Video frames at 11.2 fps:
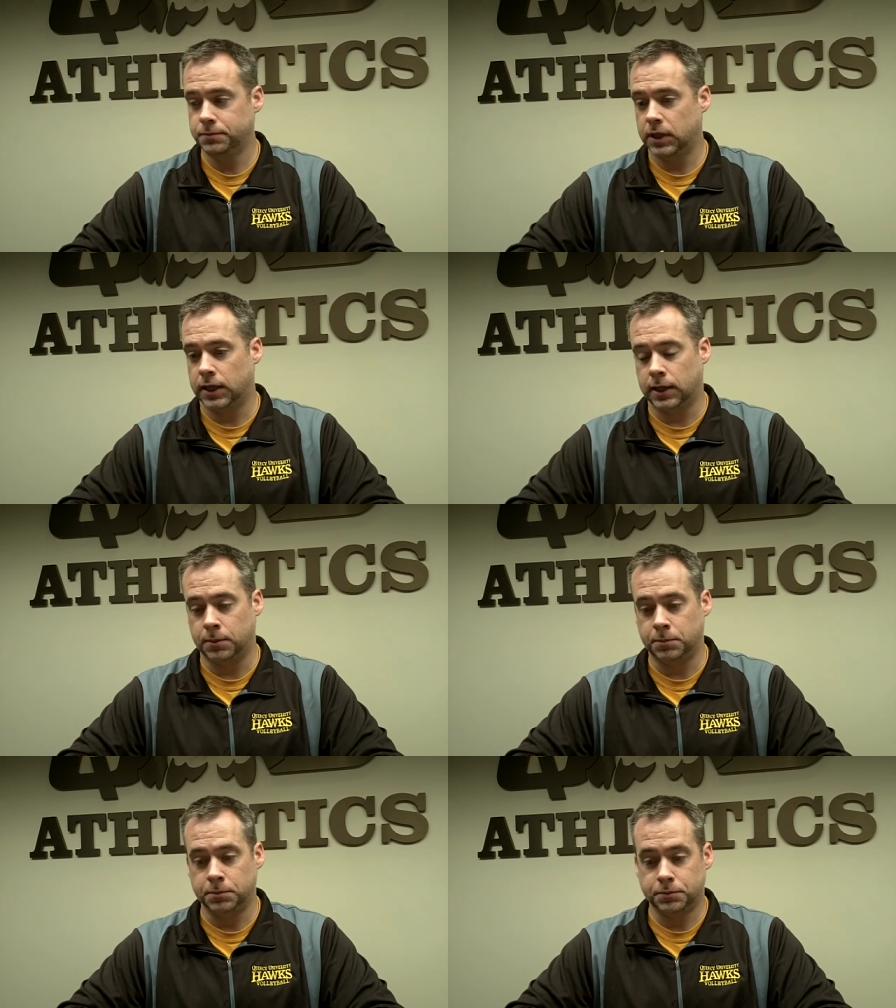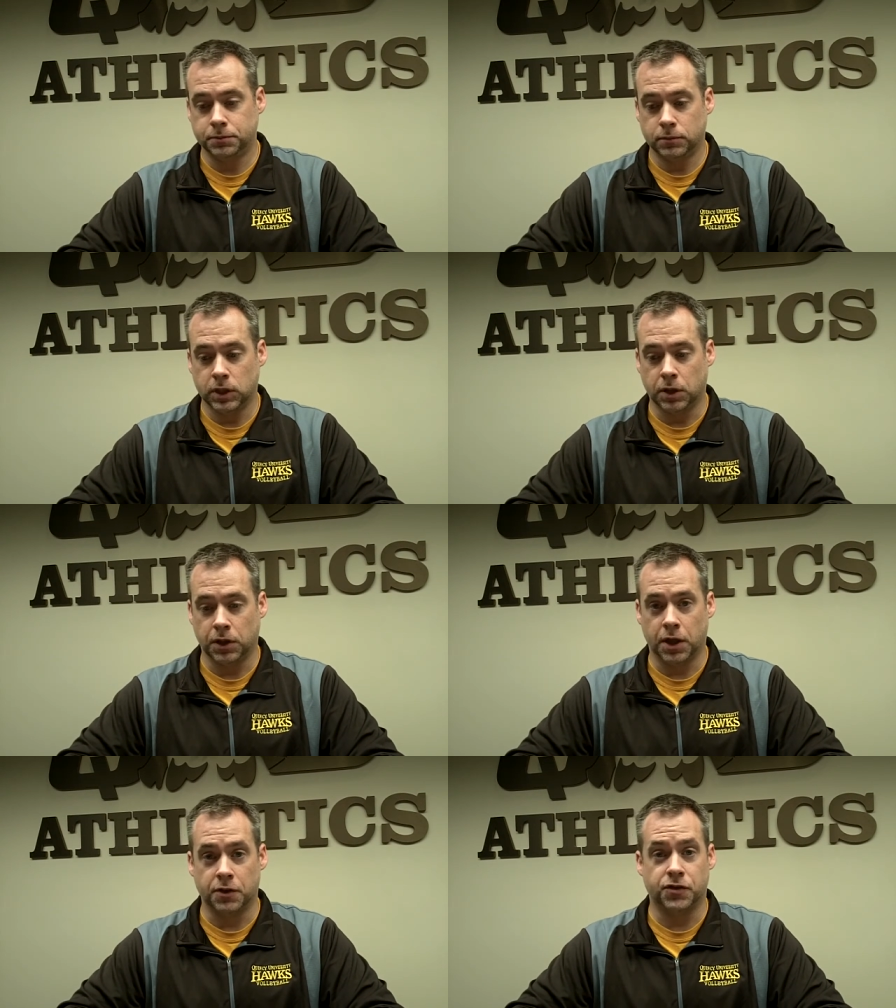Um, you know
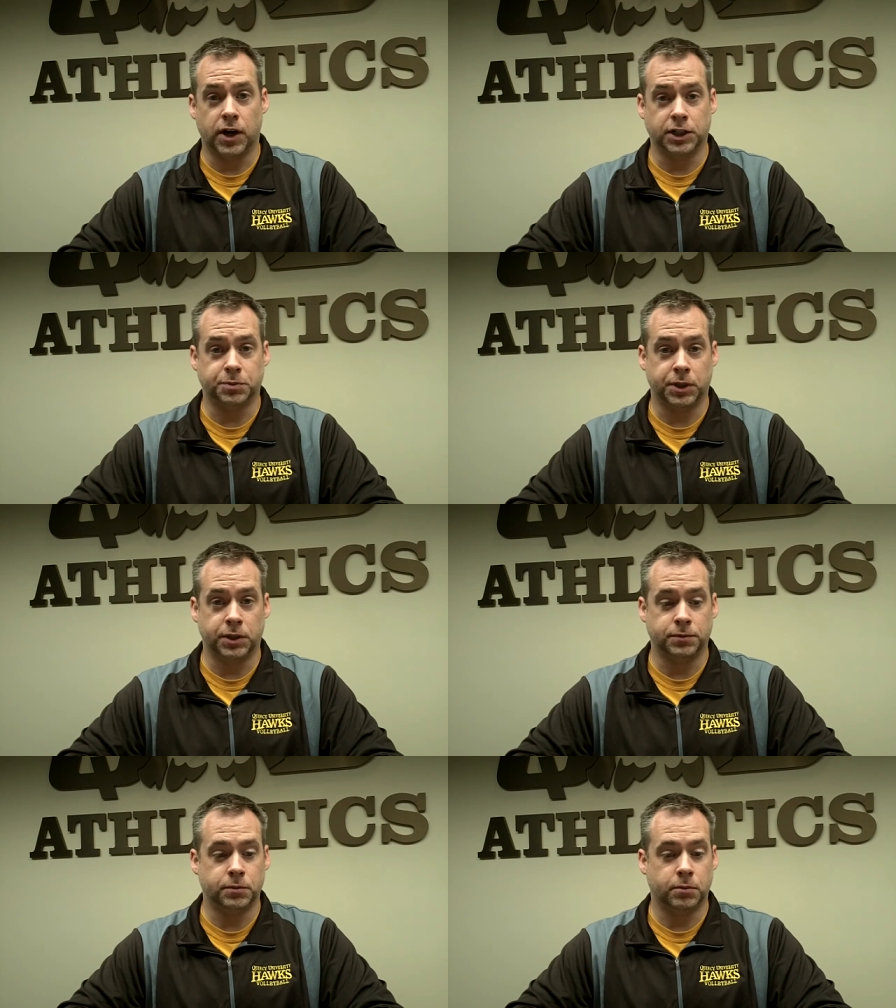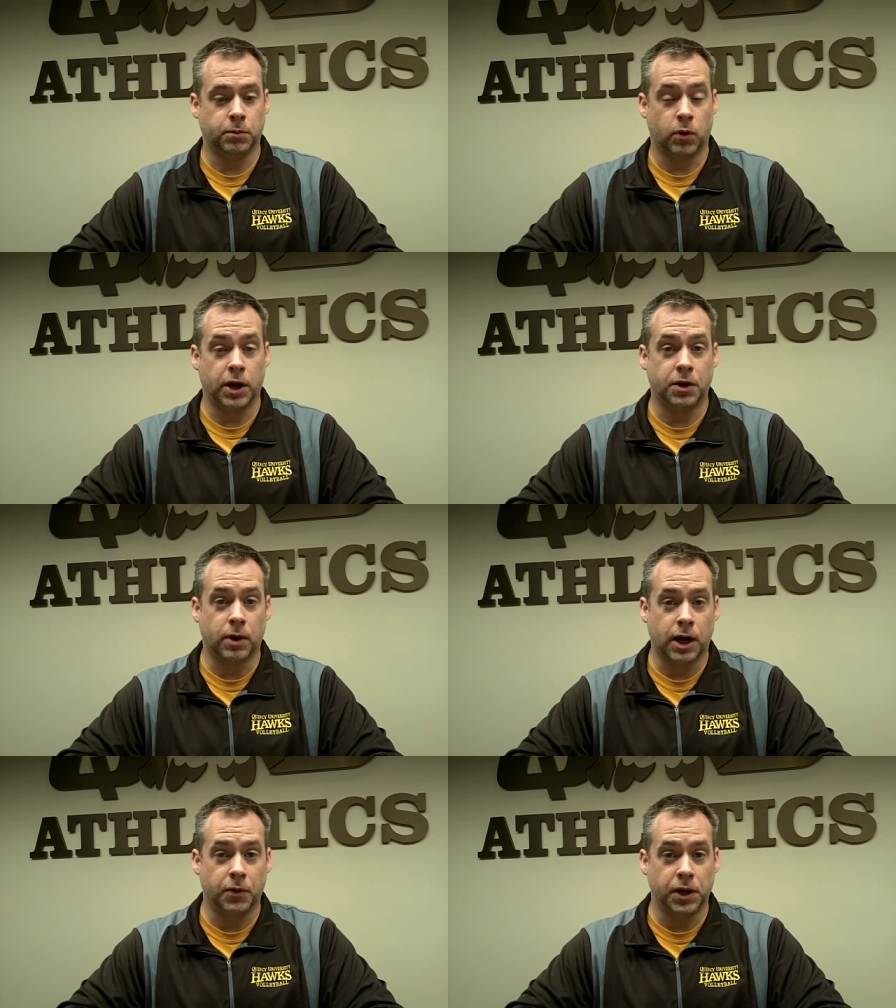the other freshmen, Miranda
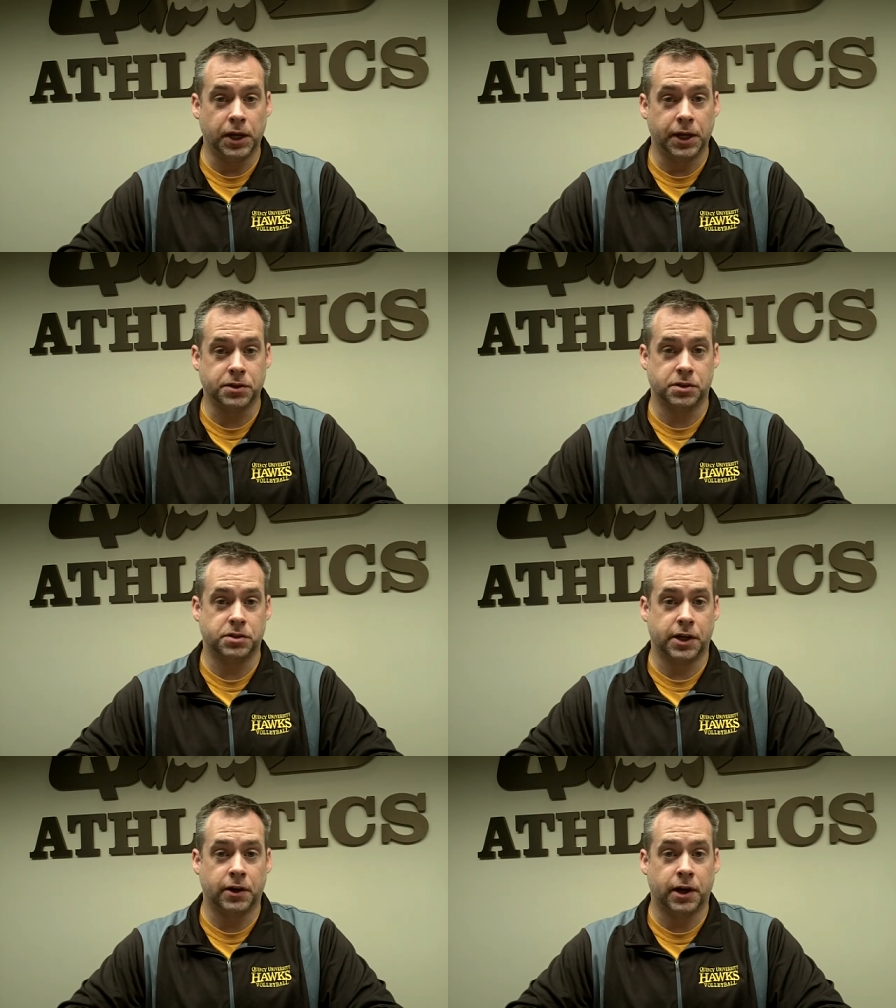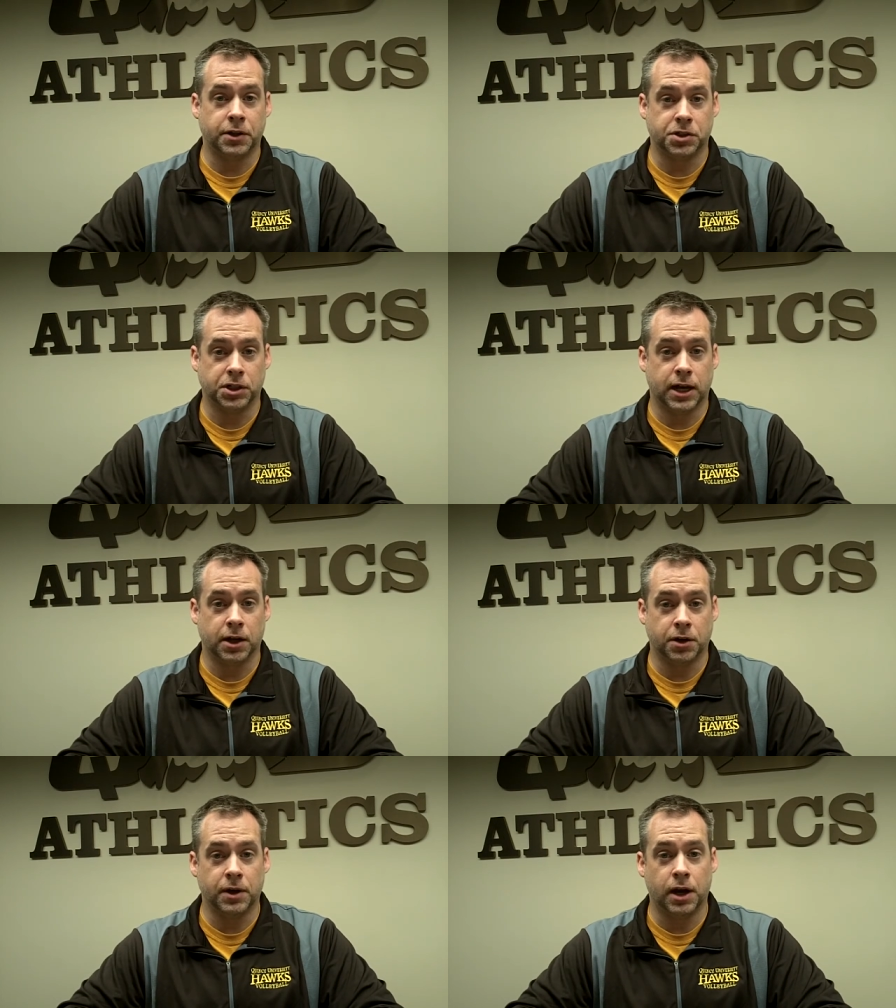Rodriguez, a setter, out of the
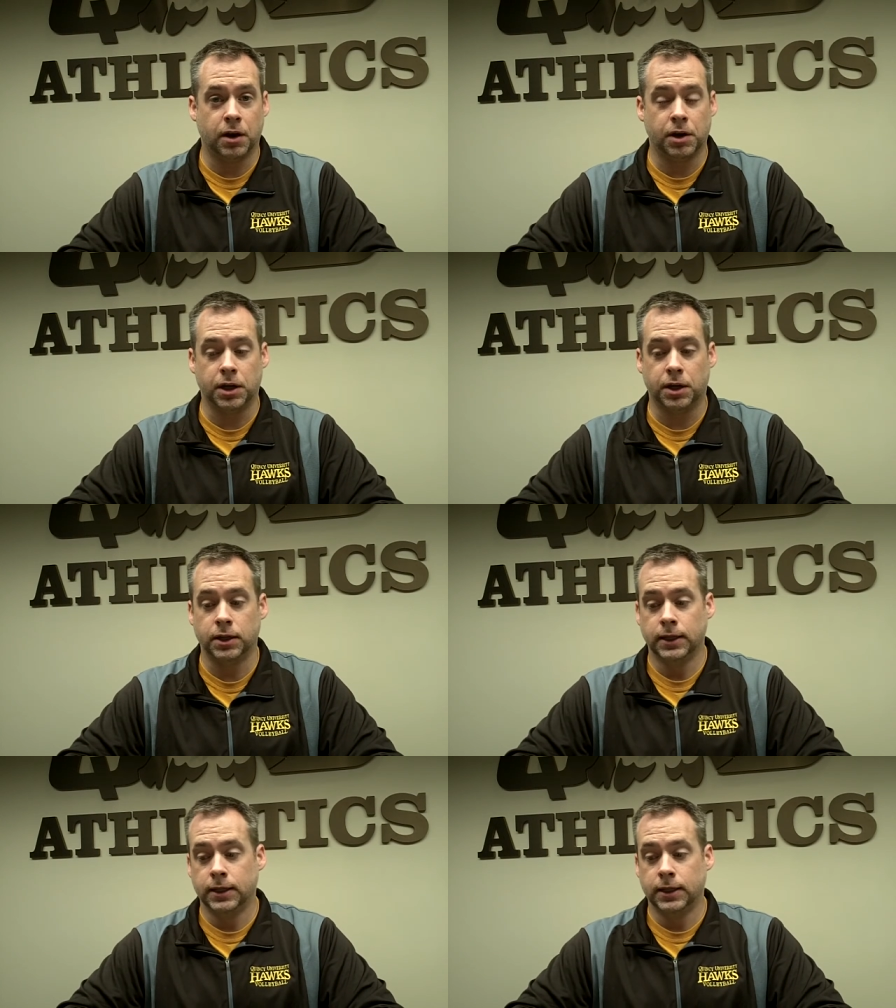Chicago area.